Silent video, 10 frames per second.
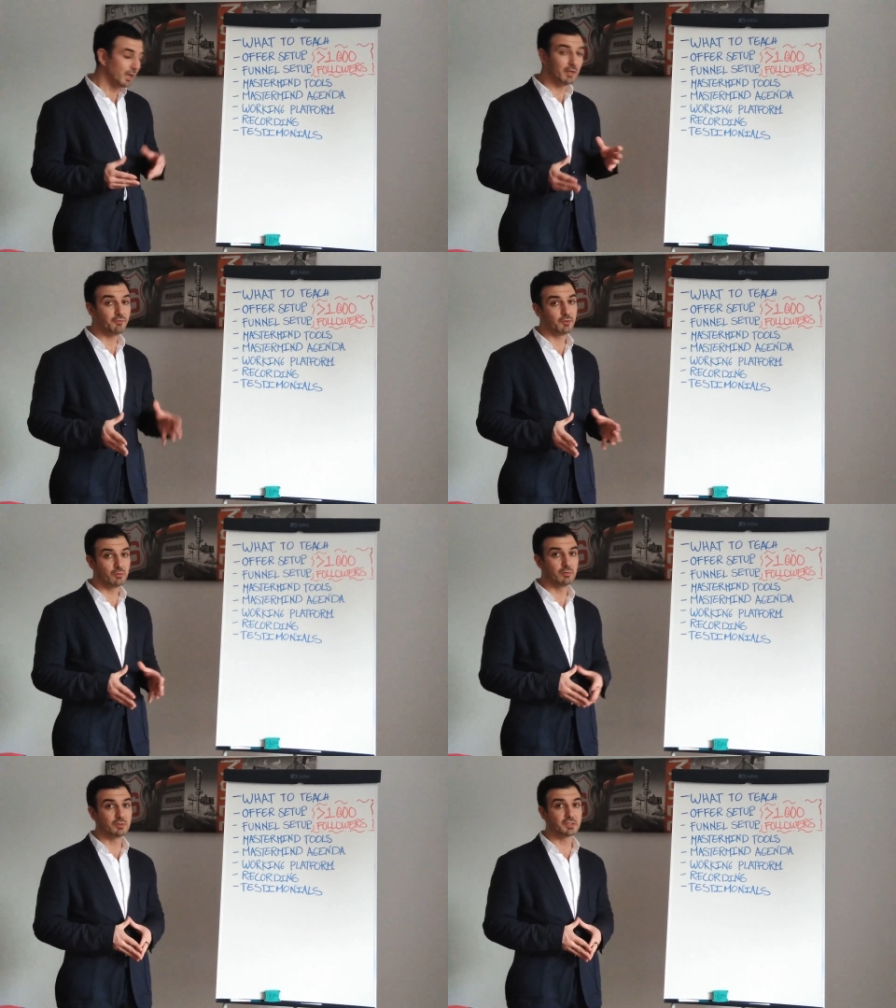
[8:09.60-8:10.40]
If
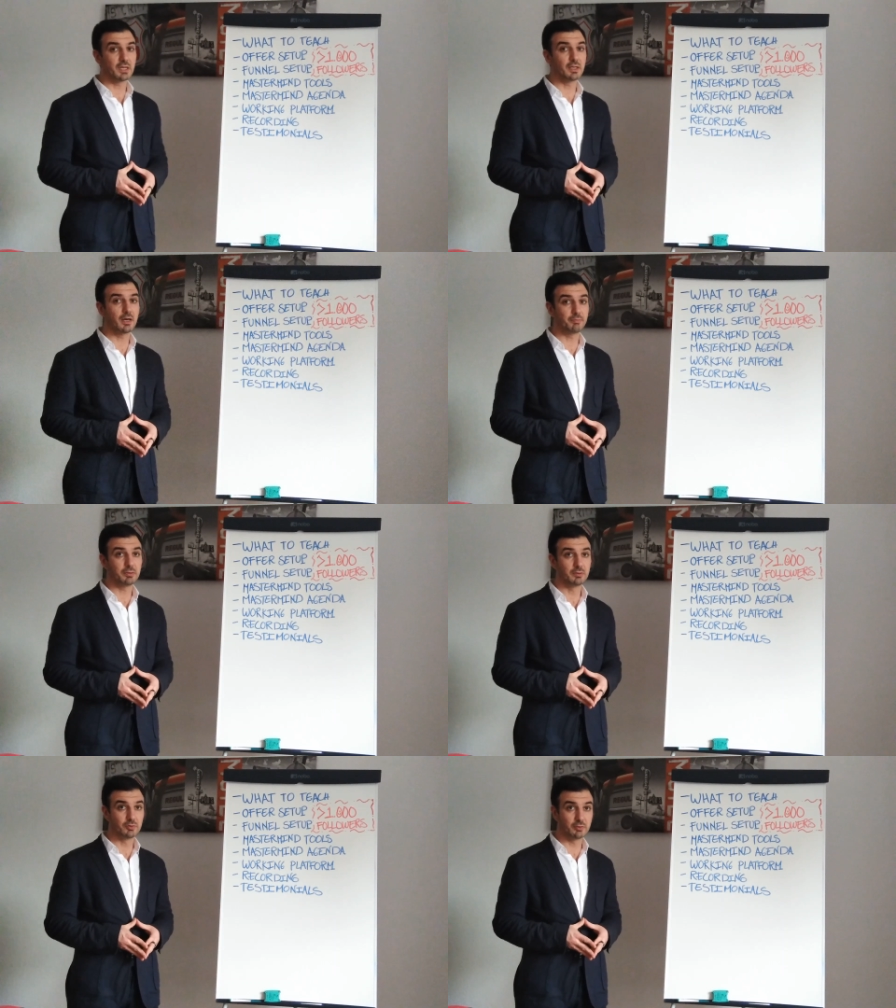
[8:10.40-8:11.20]
you sign up
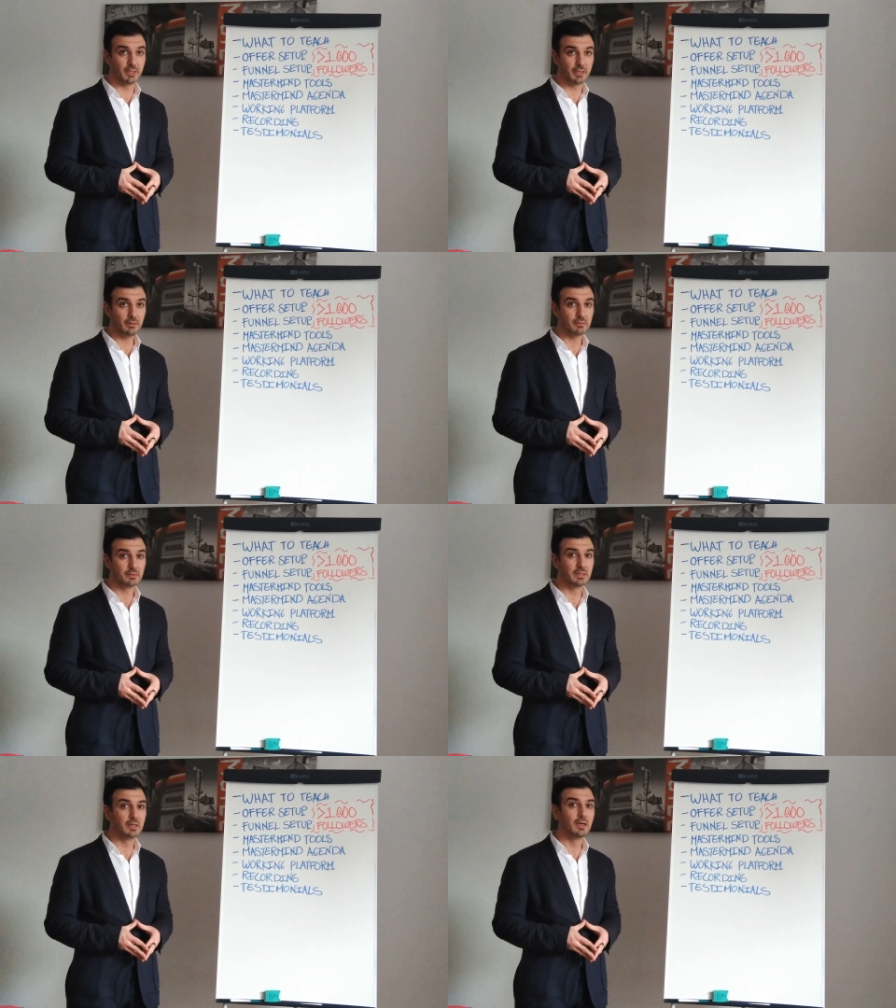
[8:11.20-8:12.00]
today,
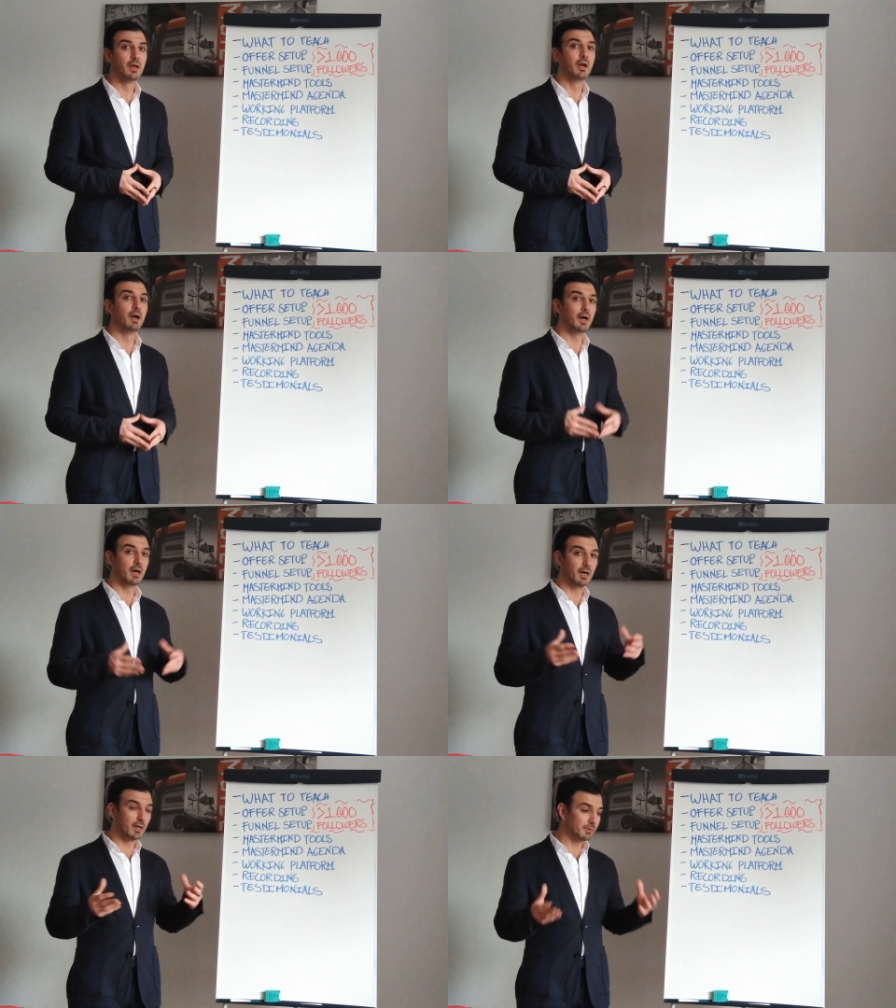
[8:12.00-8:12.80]

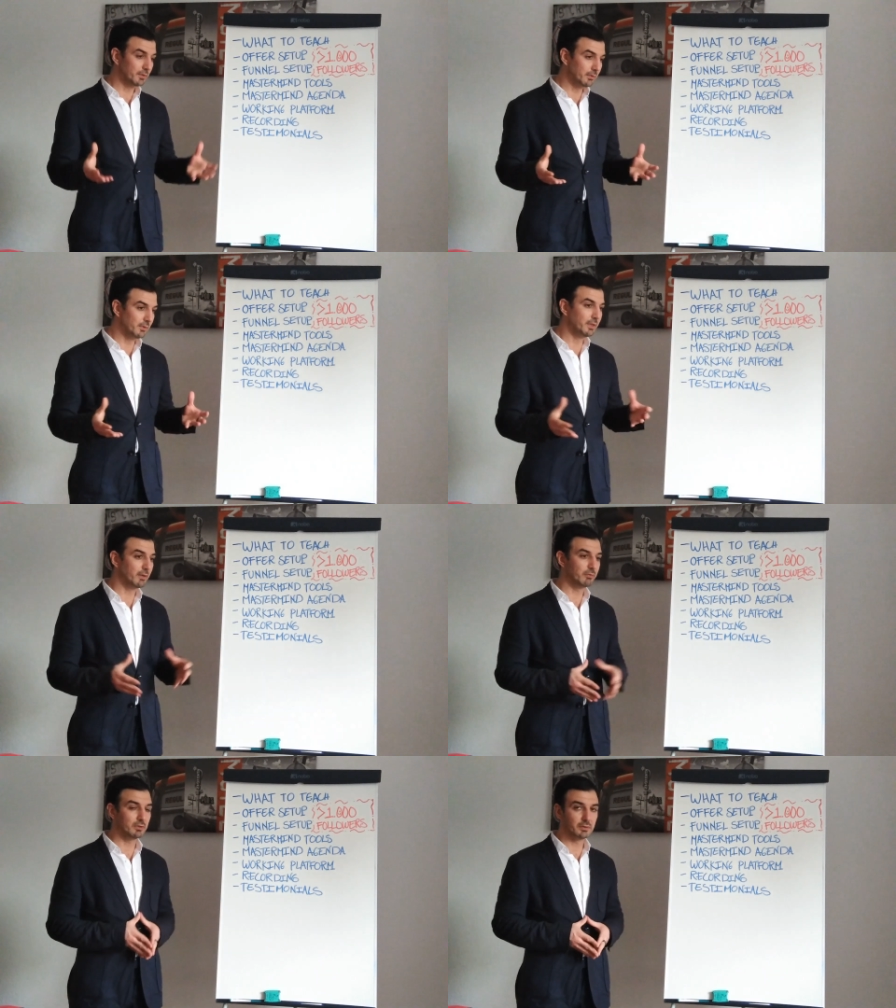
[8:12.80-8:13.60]

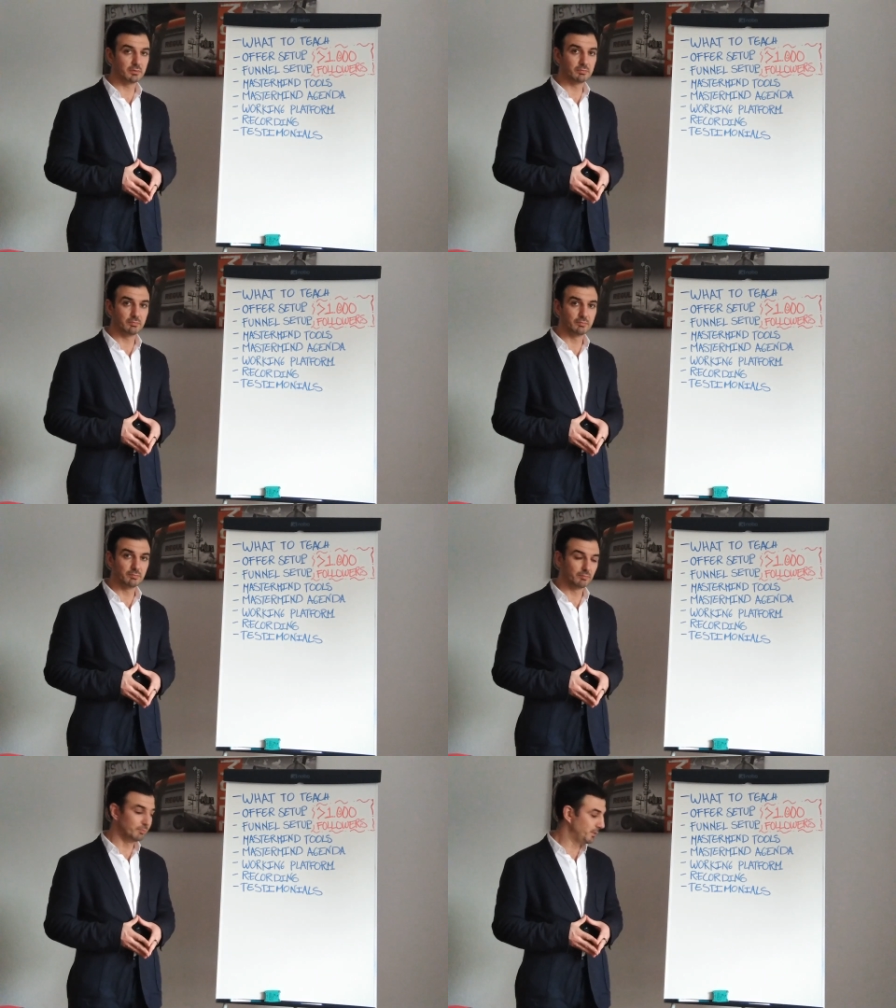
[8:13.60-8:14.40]
there will
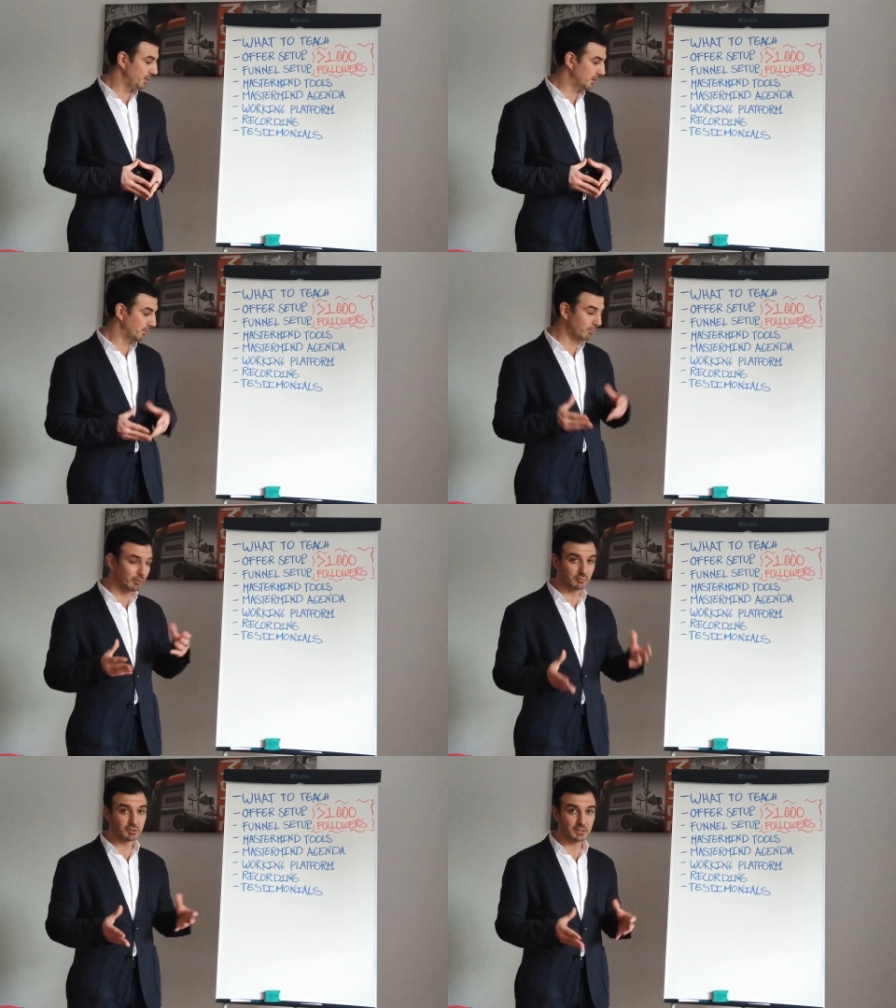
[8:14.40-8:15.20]
be
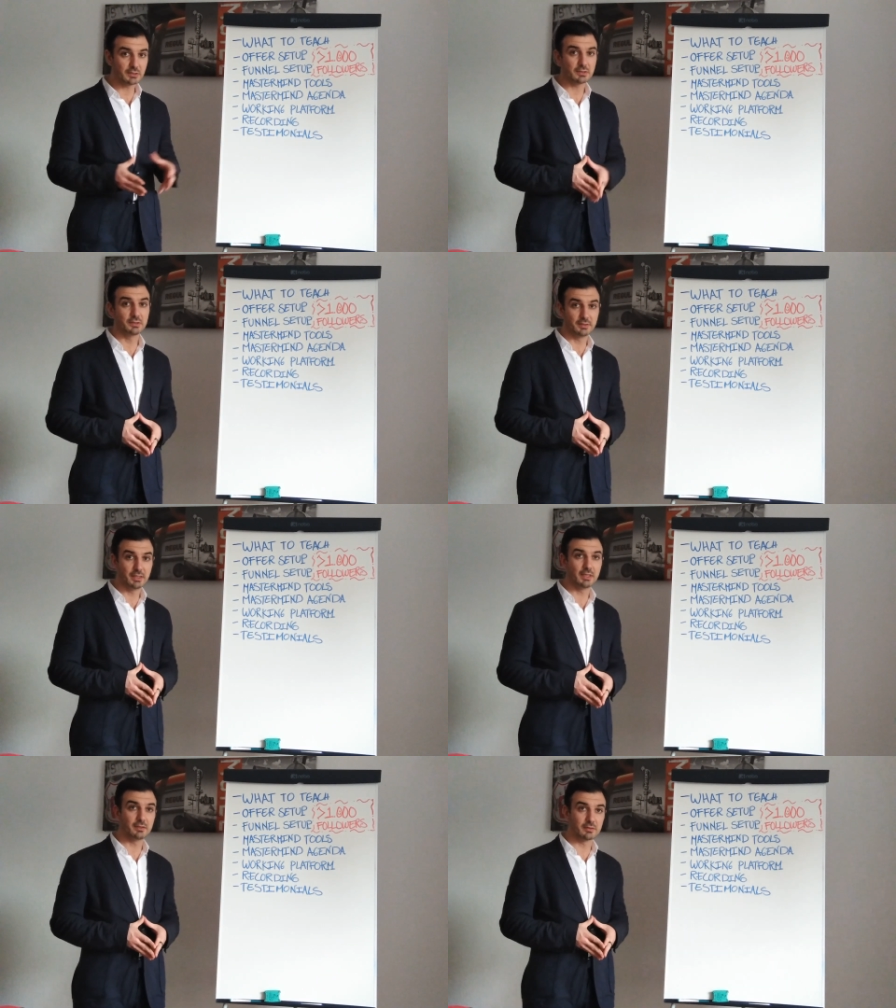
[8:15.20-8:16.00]
bonuses
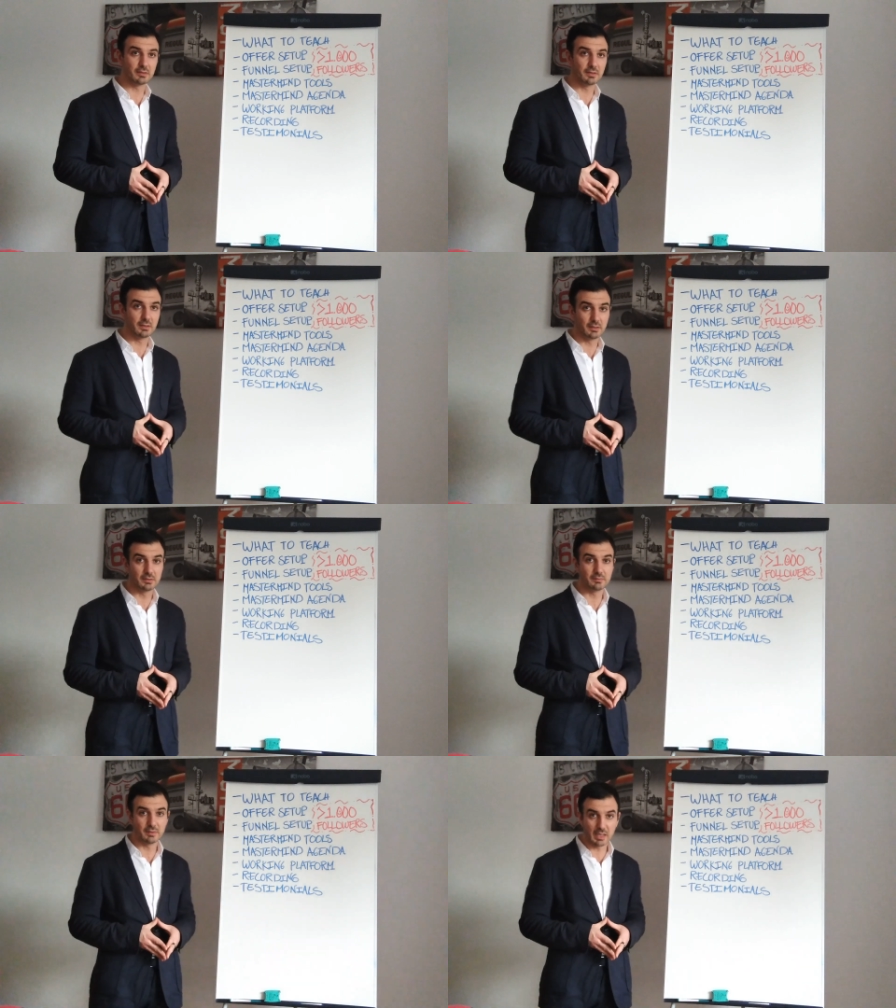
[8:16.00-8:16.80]
that
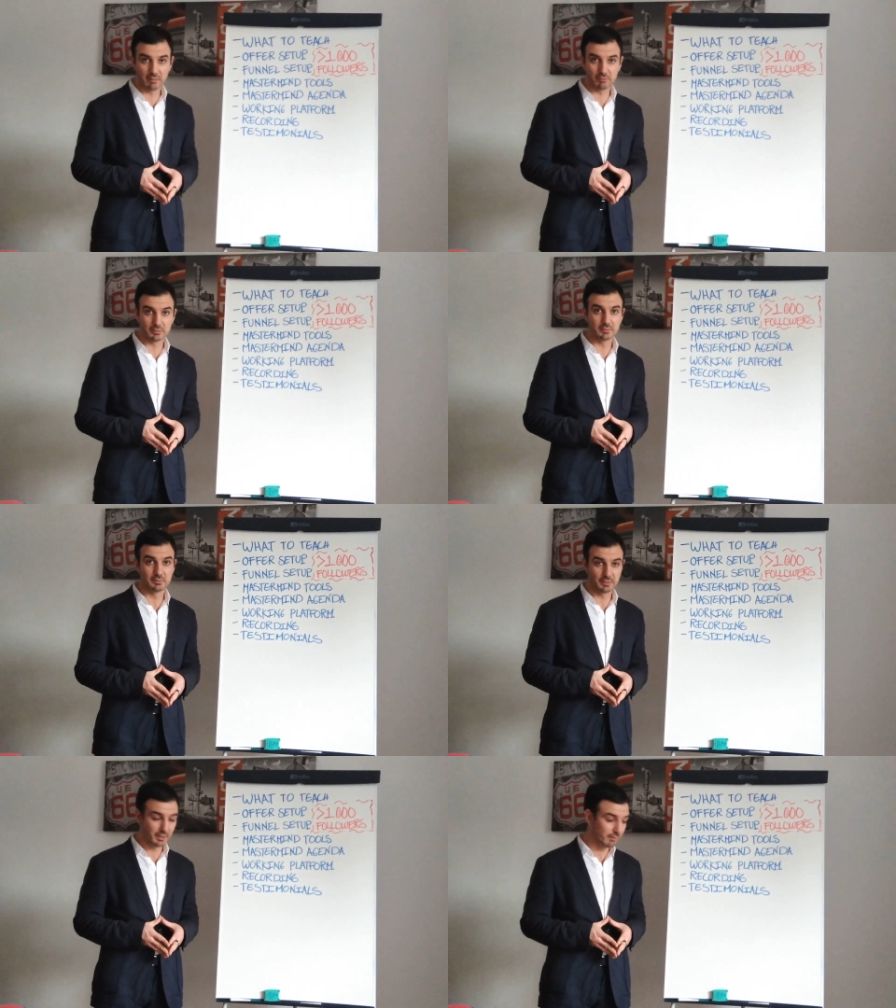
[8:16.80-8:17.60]
I will
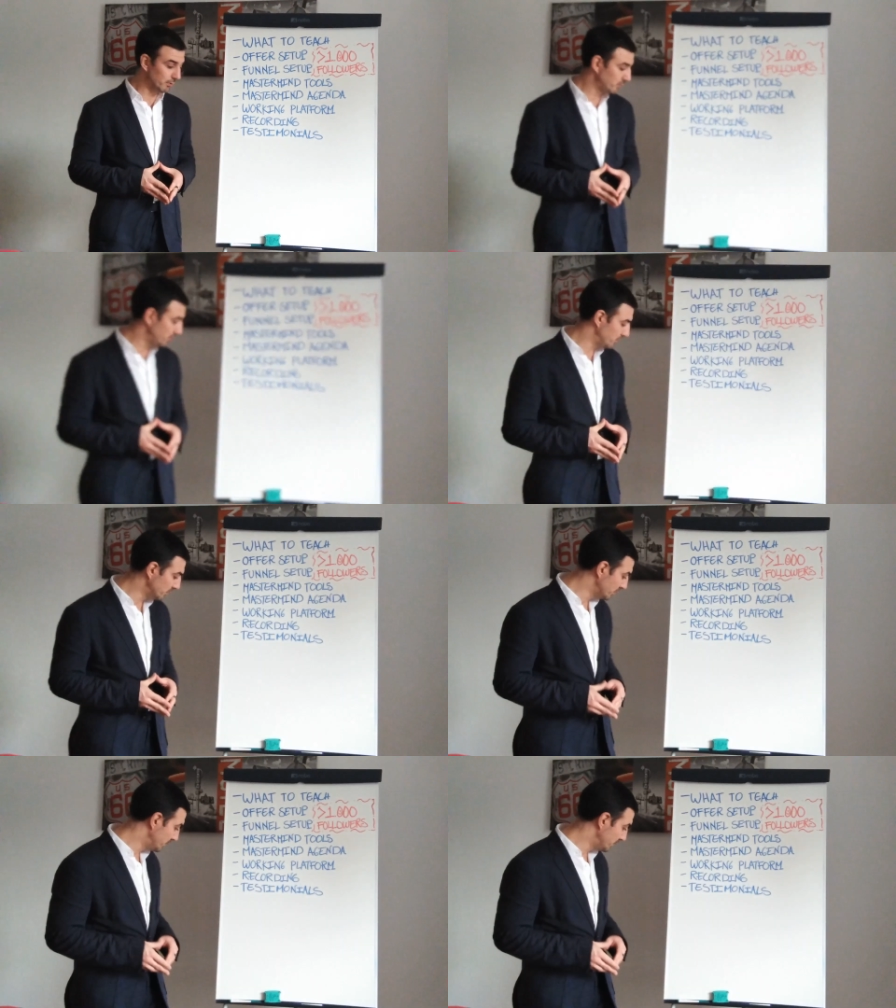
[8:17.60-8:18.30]
give it to you.